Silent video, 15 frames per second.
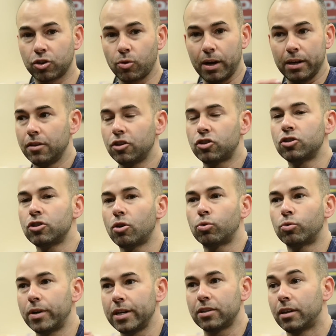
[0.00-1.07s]
So I, there's
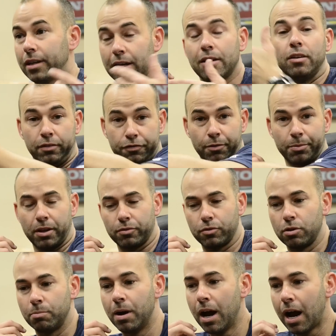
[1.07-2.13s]
no reason eh, eh, from the other
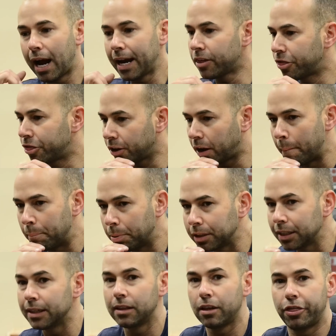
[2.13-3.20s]
room. I
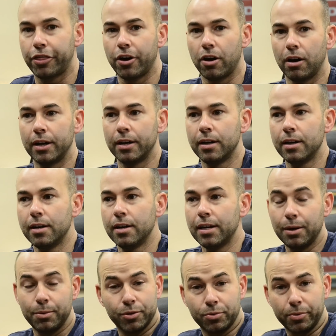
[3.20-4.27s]
completely thought
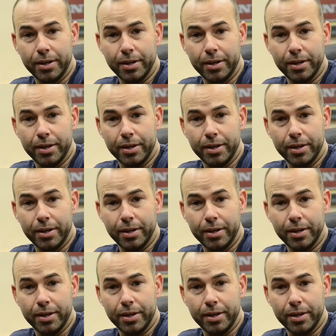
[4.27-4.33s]
it was